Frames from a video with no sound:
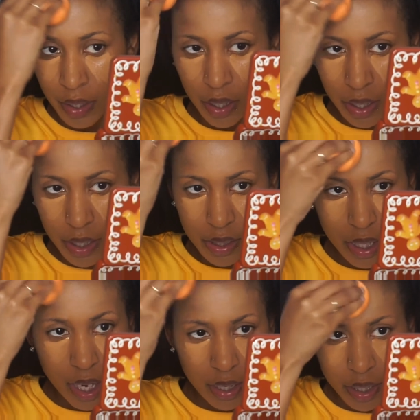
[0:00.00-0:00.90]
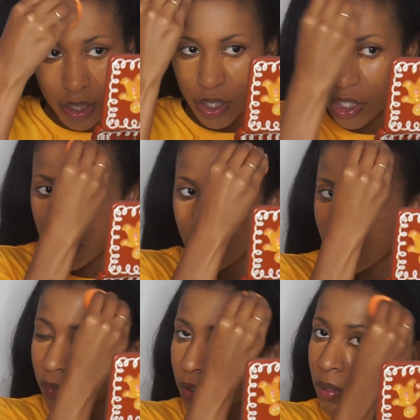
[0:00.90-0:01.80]
like, it's not an
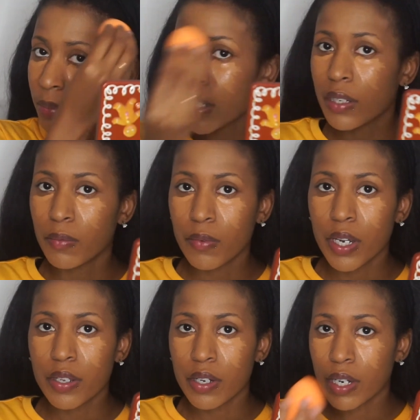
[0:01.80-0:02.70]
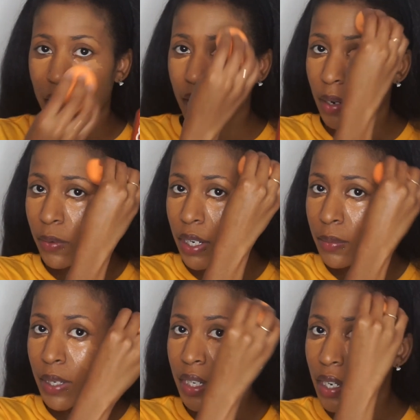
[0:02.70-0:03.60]
issue for me whether or not I
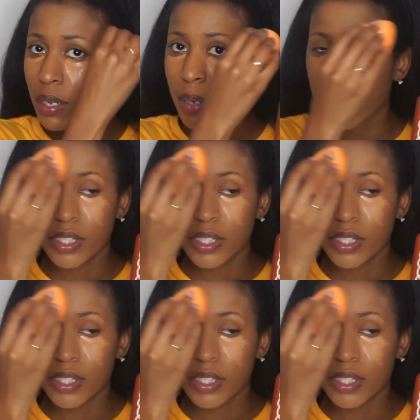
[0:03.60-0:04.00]
wear makeup.